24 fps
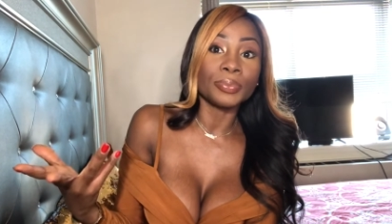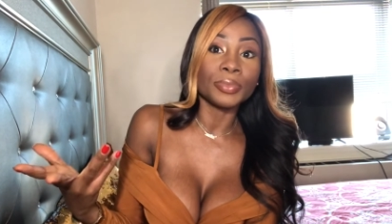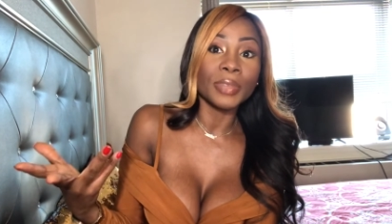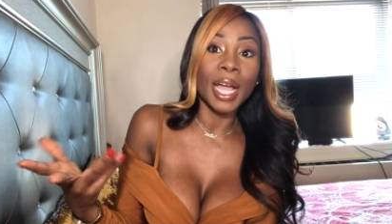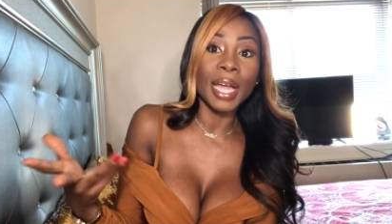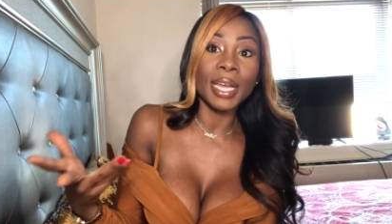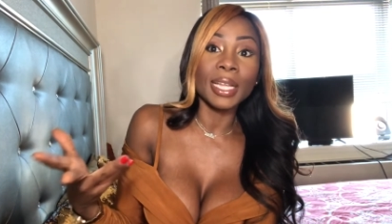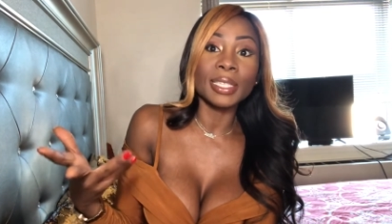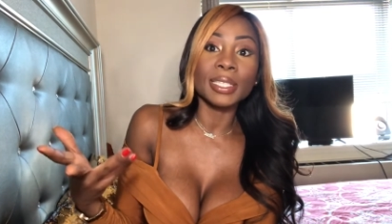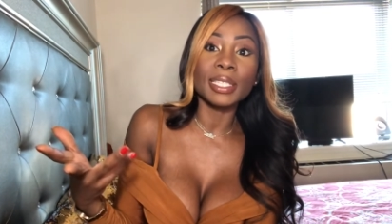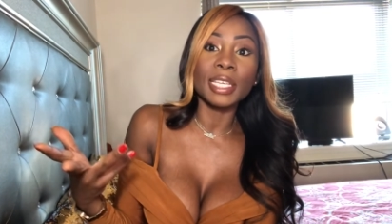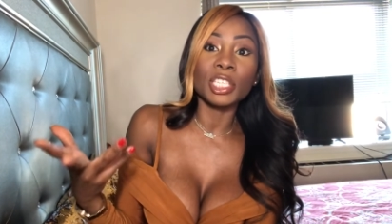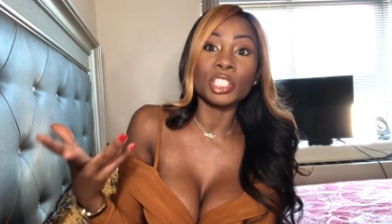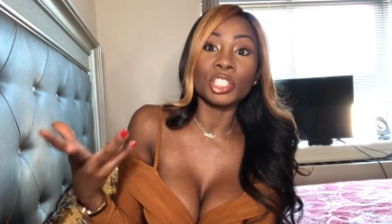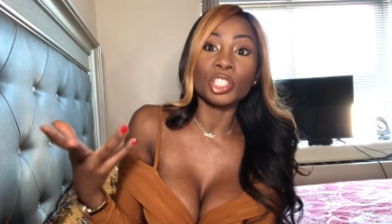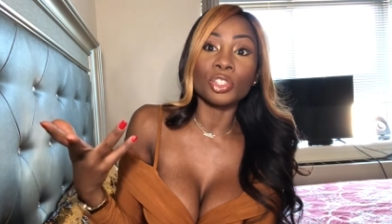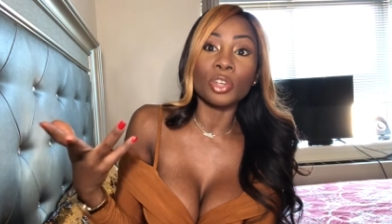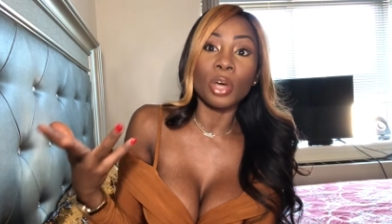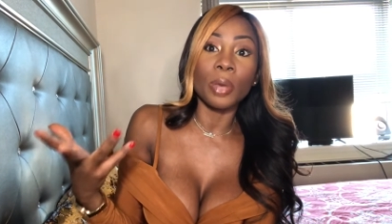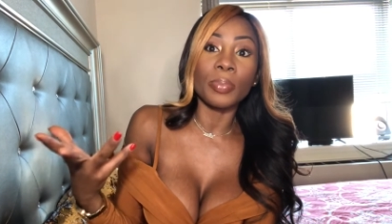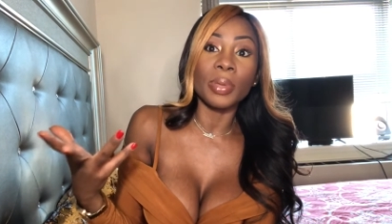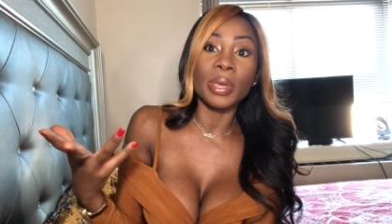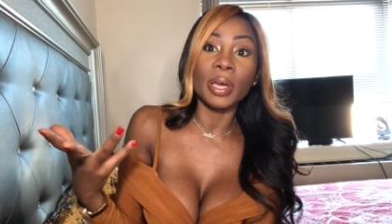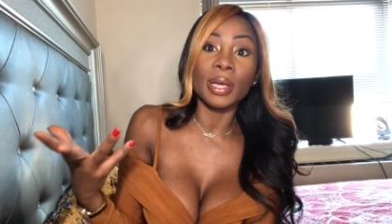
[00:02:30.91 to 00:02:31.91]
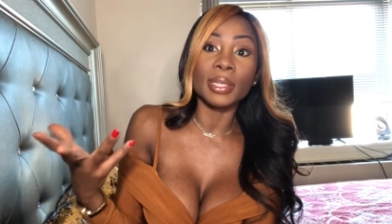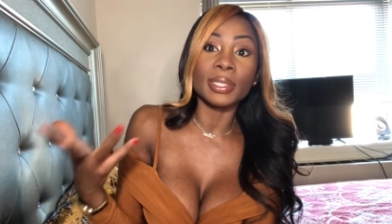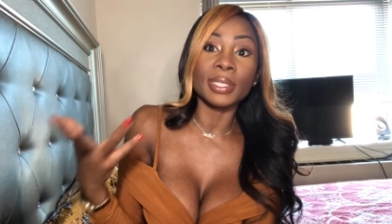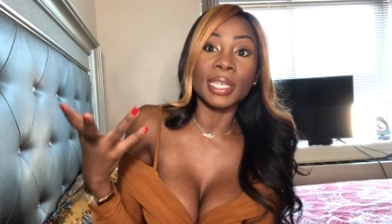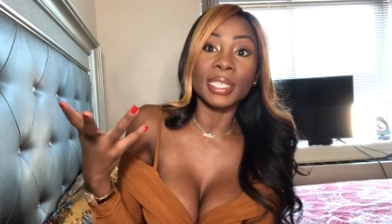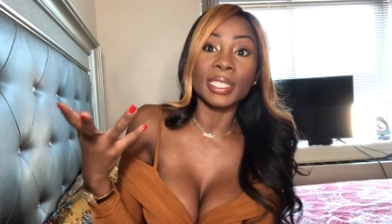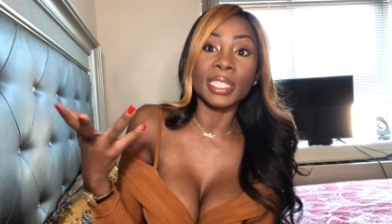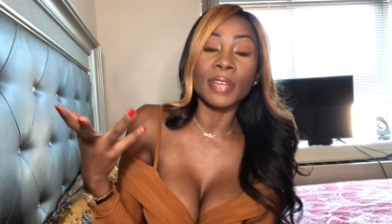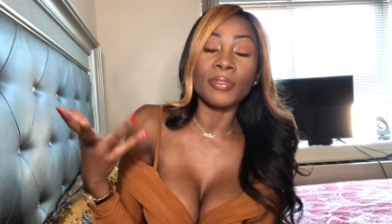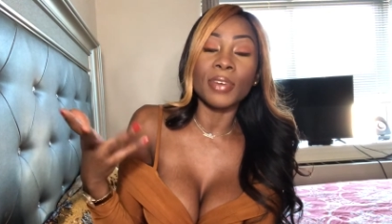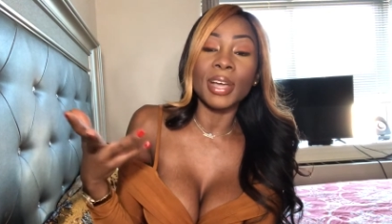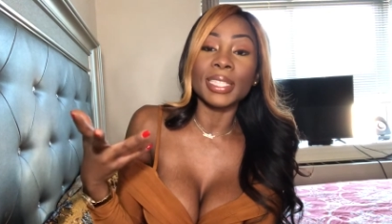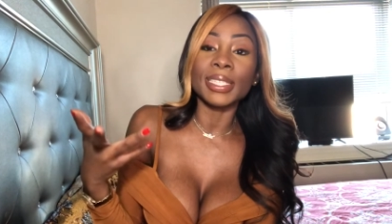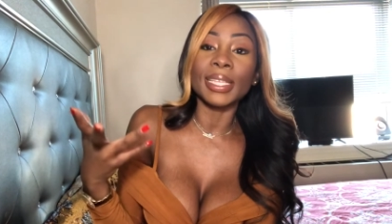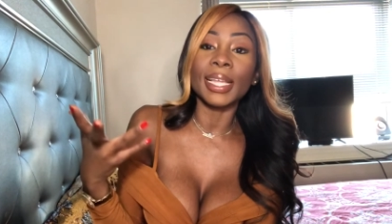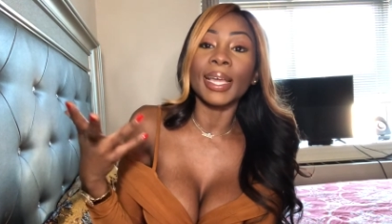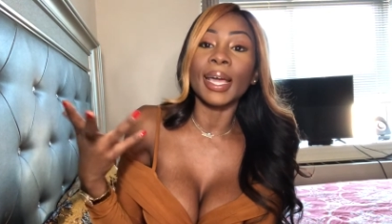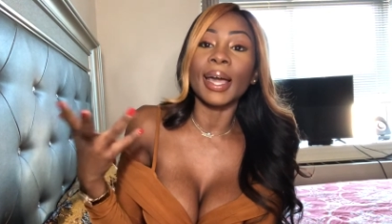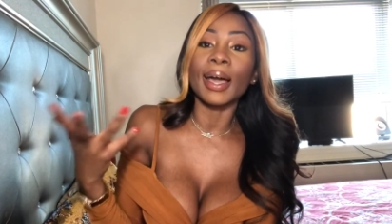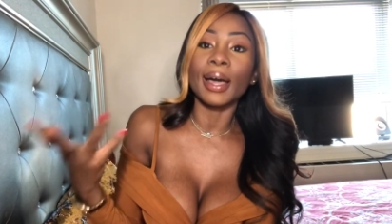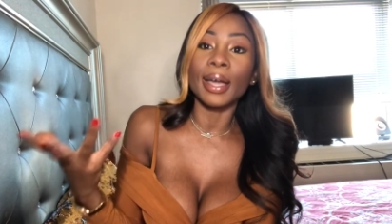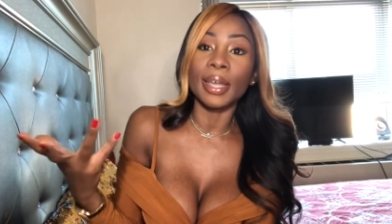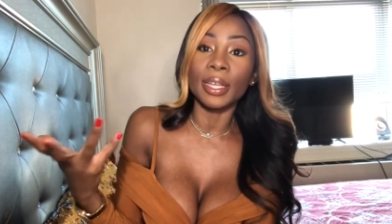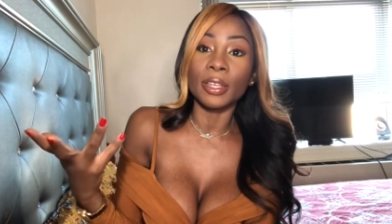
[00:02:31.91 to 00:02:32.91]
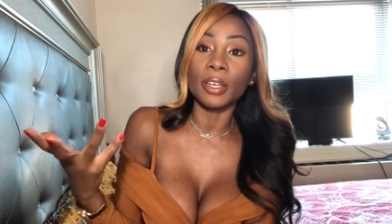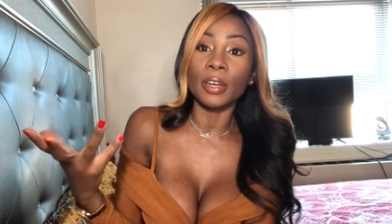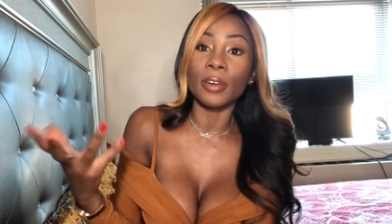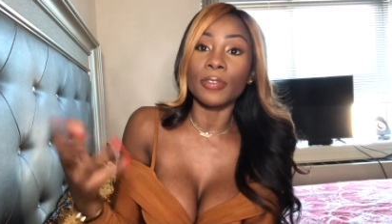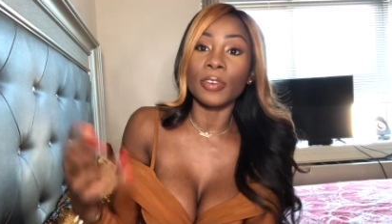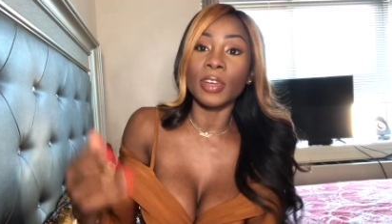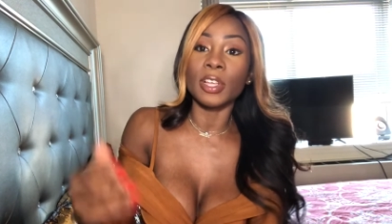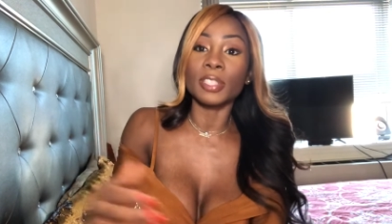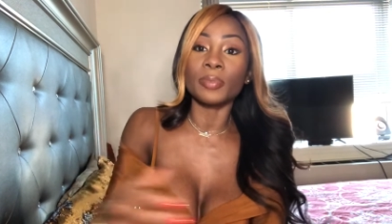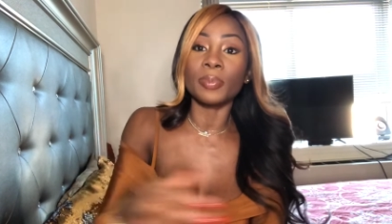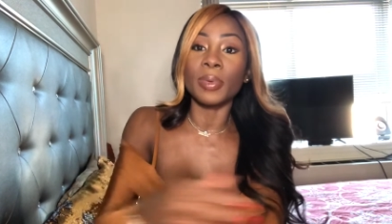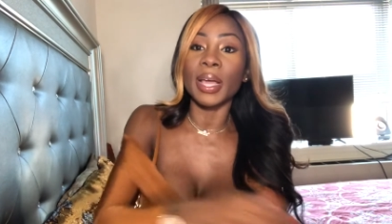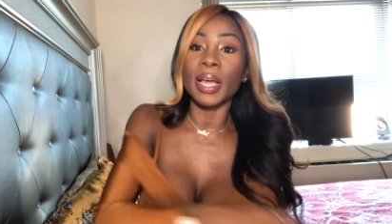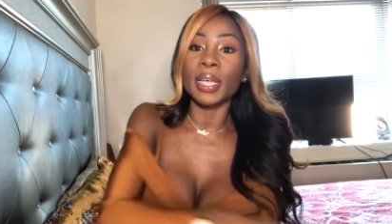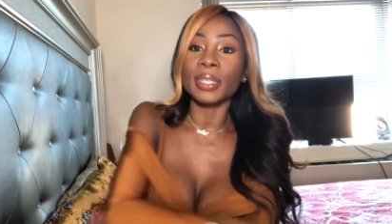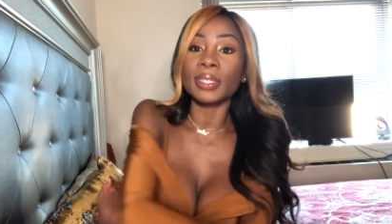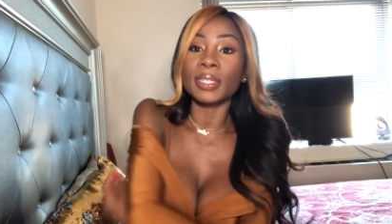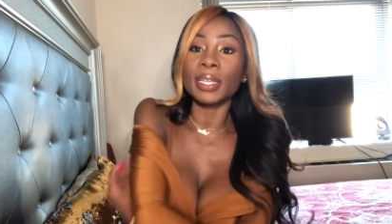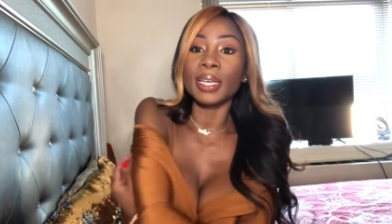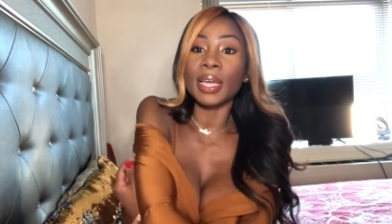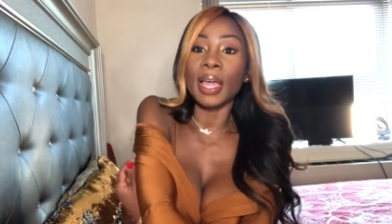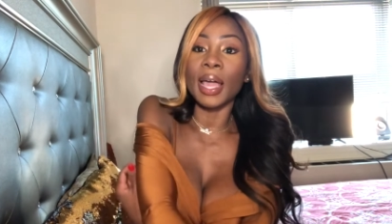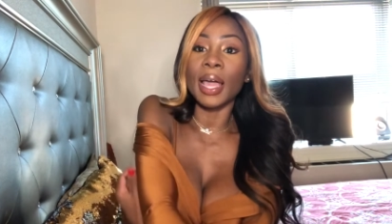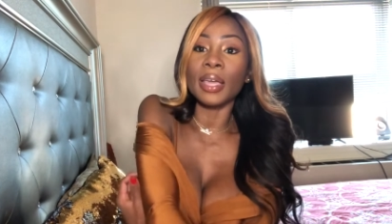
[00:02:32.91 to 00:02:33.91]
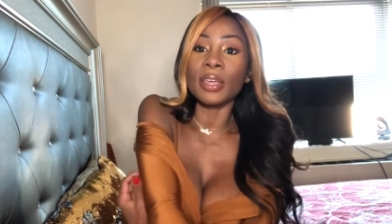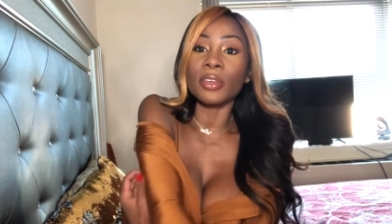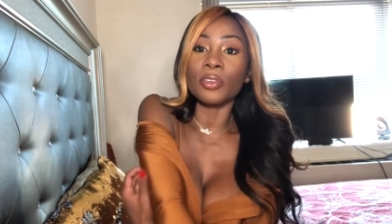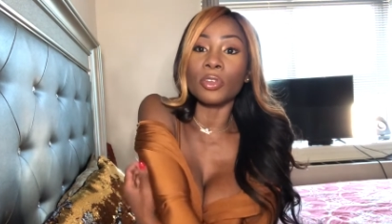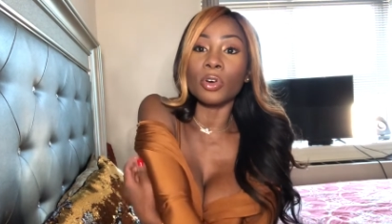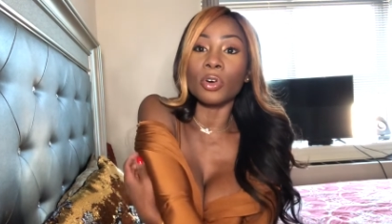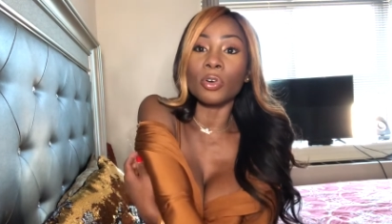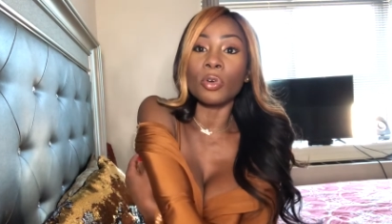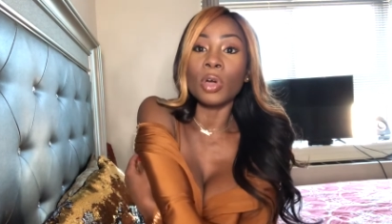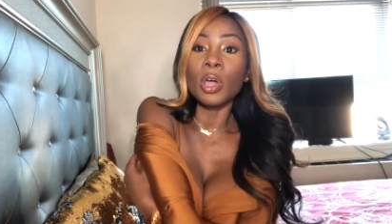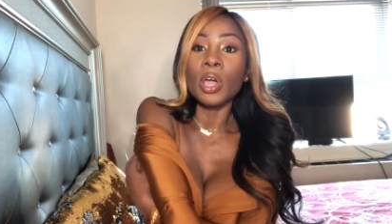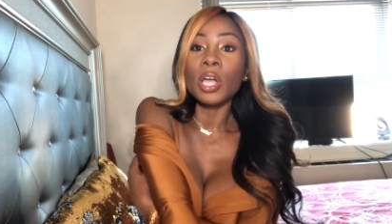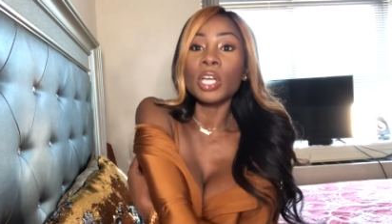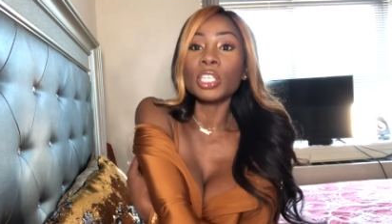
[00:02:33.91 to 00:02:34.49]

I didn't say she's on Beyonce's level. I said kind of, because Beyonce,